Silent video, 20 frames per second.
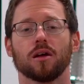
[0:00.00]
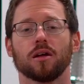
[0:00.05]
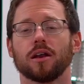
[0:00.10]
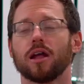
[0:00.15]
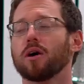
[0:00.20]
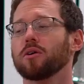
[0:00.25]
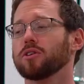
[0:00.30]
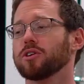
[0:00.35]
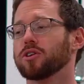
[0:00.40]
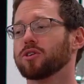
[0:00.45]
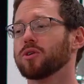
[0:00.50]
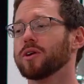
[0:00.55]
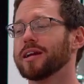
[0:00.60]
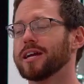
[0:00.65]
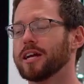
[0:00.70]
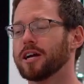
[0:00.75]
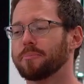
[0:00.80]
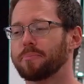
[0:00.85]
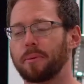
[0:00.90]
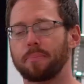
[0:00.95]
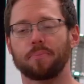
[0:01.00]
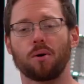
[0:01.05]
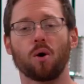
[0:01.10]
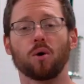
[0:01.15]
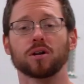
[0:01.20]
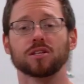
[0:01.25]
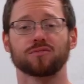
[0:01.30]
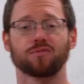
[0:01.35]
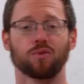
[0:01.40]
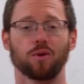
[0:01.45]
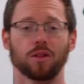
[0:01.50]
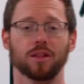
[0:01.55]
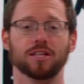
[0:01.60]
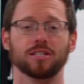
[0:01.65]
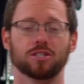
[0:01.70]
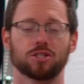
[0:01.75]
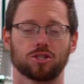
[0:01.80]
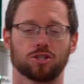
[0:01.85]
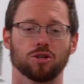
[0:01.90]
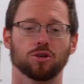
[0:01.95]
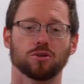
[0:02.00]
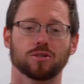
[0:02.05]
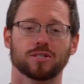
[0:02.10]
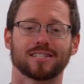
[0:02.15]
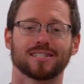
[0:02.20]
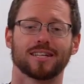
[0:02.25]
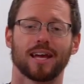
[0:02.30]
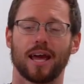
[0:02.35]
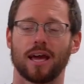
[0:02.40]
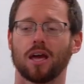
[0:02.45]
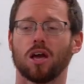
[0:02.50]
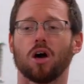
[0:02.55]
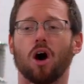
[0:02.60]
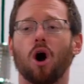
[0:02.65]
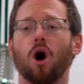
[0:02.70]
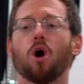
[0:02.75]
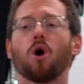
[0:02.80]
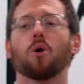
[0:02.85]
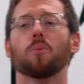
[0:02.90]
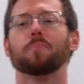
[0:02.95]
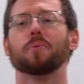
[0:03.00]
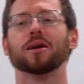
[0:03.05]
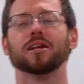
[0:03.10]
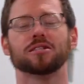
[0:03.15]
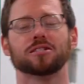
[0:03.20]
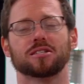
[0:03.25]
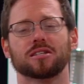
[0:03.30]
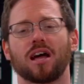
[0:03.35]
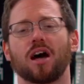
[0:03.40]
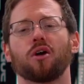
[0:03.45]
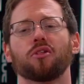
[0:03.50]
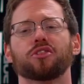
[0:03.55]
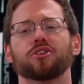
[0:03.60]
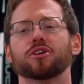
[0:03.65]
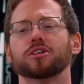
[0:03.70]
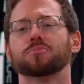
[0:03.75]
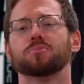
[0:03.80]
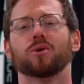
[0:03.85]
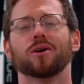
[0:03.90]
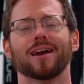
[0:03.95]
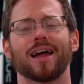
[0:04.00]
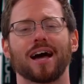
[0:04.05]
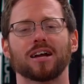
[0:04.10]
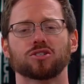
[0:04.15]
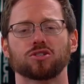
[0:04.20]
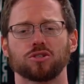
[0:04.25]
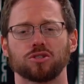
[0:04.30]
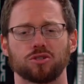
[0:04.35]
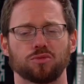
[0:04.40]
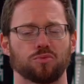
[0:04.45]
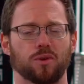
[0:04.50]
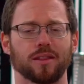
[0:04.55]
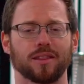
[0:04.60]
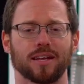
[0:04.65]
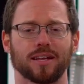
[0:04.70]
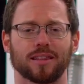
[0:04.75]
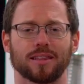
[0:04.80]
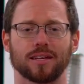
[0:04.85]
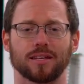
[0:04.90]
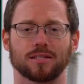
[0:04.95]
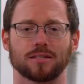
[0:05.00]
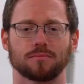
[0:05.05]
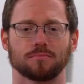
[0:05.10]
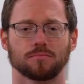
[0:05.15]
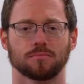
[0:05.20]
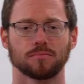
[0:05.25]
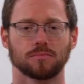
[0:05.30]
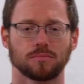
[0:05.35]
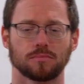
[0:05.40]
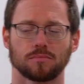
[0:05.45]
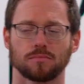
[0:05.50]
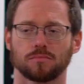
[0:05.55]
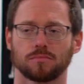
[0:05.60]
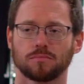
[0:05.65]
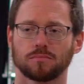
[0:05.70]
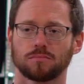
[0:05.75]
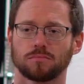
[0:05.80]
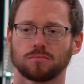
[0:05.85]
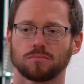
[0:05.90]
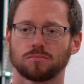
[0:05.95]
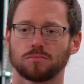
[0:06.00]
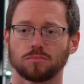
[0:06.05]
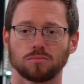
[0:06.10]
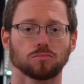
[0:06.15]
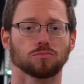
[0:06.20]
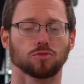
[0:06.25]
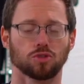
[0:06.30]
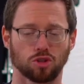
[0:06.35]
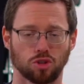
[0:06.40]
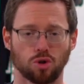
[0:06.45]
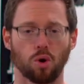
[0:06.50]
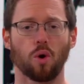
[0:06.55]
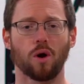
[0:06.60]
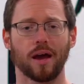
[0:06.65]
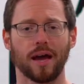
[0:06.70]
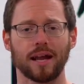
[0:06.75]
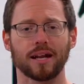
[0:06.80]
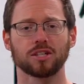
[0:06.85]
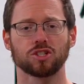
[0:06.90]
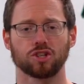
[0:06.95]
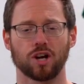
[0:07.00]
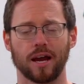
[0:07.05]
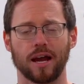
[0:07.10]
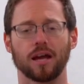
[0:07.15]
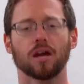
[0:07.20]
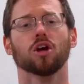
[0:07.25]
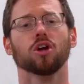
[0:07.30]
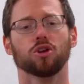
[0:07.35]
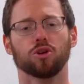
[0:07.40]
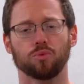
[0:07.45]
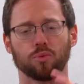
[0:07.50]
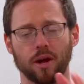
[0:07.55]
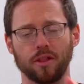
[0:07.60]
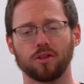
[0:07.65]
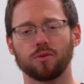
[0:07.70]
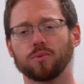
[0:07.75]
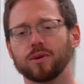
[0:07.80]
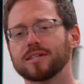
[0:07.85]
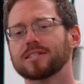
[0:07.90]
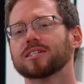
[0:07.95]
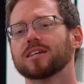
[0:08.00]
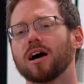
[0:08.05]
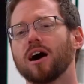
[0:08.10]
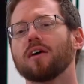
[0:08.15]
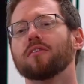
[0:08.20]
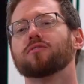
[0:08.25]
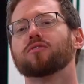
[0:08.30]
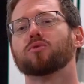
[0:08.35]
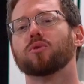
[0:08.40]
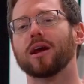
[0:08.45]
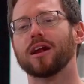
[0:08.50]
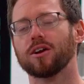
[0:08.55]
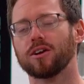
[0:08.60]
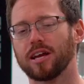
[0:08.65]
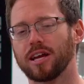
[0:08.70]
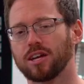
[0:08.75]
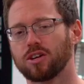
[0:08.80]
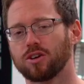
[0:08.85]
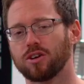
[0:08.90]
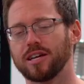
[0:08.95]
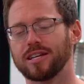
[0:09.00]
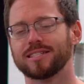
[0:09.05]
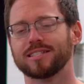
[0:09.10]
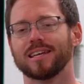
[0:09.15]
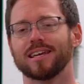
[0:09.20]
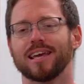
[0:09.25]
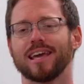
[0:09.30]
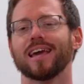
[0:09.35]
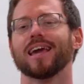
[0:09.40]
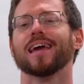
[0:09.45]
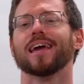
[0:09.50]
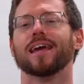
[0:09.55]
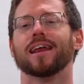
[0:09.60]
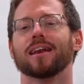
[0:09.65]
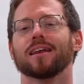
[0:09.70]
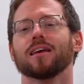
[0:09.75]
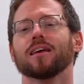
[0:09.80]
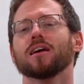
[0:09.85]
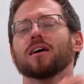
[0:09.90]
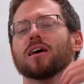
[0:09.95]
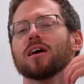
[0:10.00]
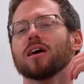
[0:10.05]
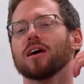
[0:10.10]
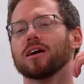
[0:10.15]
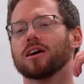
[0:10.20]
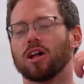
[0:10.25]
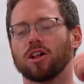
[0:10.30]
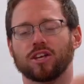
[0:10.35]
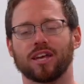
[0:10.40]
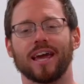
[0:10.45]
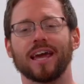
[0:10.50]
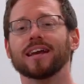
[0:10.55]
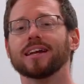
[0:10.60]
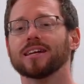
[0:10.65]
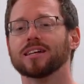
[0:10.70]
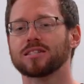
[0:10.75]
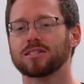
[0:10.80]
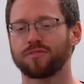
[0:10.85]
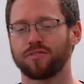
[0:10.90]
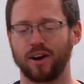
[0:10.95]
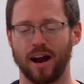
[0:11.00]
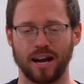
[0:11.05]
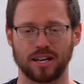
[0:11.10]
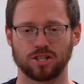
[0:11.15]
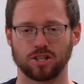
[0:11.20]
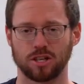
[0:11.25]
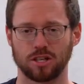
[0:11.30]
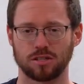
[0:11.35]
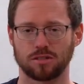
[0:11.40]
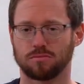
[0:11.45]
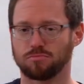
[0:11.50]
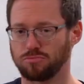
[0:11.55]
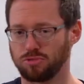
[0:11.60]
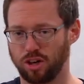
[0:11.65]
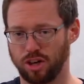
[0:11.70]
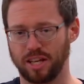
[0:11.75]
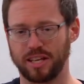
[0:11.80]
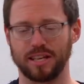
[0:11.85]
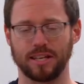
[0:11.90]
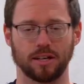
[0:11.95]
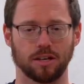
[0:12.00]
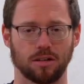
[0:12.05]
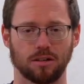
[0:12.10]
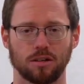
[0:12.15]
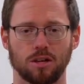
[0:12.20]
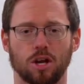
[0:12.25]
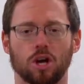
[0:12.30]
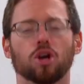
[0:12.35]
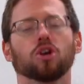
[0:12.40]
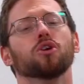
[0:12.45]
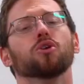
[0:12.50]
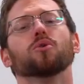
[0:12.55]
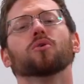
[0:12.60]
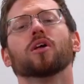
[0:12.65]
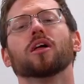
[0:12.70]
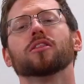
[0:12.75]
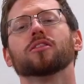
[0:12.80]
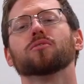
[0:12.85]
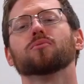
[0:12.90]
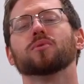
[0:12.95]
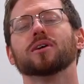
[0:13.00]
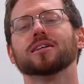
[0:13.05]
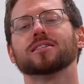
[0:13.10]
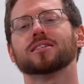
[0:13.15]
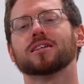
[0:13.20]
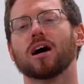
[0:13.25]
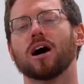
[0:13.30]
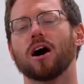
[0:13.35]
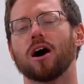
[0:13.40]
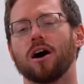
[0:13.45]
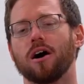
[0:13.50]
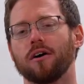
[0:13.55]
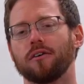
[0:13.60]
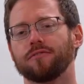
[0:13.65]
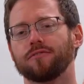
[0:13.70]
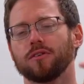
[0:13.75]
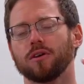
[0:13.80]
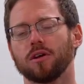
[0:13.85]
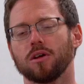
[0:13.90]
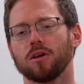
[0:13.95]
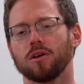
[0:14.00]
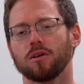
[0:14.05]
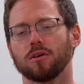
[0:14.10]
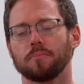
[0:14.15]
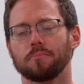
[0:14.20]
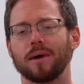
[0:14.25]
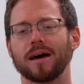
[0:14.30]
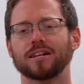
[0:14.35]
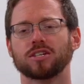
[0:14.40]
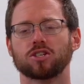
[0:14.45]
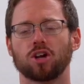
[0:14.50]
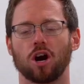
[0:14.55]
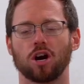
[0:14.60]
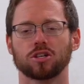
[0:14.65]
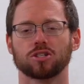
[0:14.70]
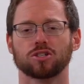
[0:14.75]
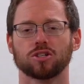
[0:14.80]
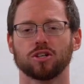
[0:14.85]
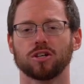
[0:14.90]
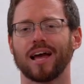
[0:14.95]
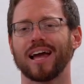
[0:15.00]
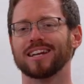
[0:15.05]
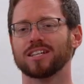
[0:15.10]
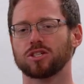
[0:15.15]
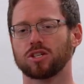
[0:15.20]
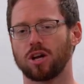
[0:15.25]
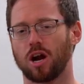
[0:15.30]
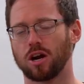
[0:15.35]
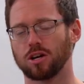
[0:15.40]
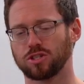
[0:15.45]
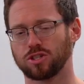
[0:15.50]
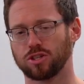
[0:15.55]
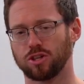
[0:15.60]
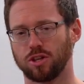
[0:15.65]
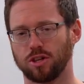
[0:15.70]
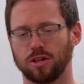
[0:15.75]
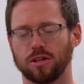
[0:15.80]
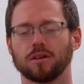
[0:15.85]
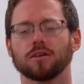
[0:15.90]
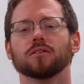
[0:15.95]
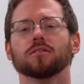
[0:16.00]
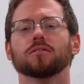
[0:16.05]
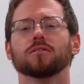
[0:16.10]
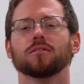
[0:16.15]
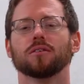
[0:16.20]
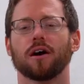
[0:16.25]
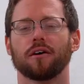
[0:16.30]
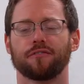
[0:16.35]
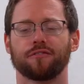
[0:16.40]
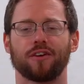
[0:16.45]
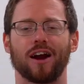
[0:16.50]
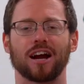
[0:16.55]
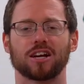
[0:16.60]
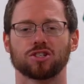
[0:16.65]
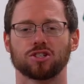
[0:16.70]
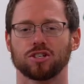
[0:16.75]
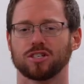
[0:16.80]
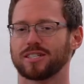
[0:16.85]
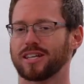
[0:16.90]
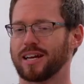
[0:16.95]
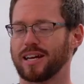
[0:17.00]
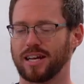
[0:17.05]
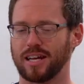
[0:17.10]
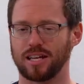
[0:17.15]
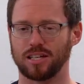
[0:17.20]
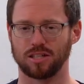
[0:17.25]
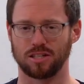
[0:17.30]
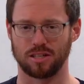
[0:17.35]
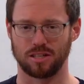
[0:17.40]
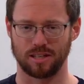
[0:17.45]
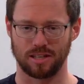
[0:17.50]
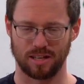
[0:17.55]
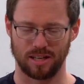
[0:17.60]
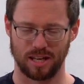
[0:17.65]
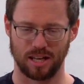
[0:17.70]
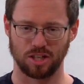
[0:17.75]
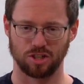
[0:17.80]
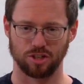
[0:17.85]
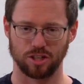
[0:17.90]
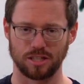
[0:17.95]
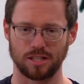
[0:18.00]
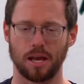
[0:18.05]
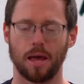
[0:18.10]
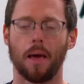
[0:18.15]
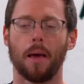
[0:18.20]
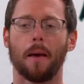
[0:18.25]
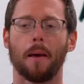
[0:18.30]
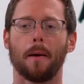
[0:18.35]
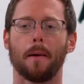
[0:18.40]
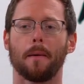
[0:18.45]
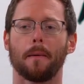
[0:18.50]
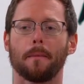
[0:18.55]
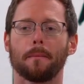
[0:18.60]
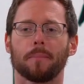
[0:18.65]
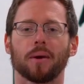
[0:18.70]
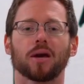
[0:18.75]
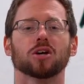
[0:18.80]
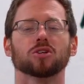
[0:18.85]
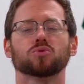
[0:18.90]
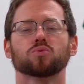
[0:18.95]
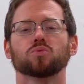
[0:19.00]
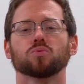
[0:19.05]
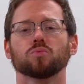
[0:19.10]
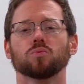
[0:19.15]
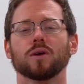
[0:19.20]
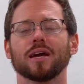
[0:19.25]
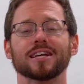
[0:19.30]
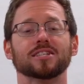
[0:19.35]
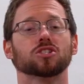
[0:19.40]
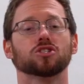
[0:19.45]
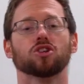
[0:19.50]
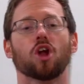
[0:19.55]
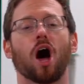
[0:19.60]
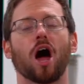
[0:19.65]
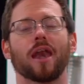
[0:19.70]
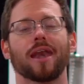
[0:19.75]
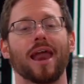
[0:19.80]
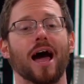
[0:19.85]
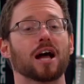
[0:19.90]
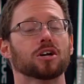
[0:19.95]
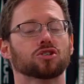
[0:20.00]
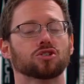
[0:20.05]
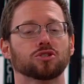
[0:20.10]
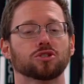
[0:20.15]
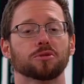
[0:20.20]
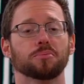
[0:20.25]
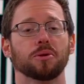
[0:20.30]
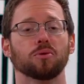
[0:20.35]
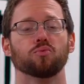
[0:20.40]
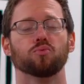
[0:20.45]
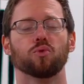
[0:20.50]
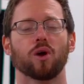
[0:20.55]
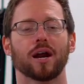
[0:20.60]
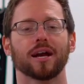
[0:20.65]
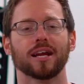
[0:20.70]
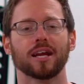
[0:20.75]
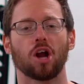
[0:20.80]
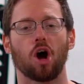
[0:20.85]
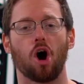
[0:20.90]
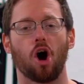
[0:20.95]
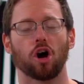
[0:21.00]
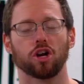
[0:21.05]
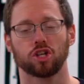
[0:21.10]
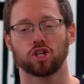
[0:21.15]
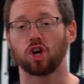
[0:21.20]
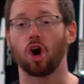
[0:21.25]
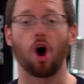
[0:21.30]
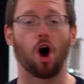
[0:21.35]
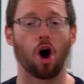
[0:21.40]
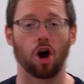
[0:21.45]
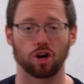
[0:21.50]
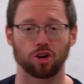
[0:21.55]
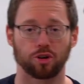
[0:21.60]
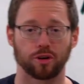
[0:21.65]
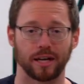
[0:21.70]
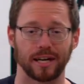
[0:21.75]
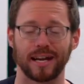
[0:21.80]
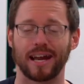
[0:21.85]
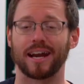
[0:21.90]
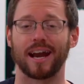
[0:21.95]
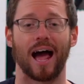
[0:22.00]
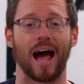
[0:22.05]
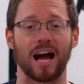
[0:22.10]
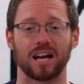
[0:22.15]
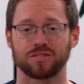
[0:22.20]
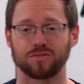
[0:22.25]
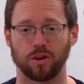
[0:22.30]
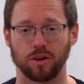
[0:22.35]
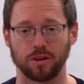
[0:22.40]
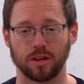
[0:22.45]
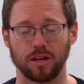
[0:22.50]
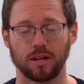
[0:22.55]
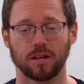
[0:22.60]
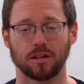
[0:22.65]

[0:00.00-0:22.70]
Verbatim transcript: Now, you're going to hear proponents for these shoes say, oh, but it's healthier, it's more natural to run like this. Go ahead and try it. You run the risk of greater increase in calcaneus fractures, your heel, you run the risk of metatarsal and tarsal uh, fractures and injuries because it's not natural to be running on concrete and asphalt.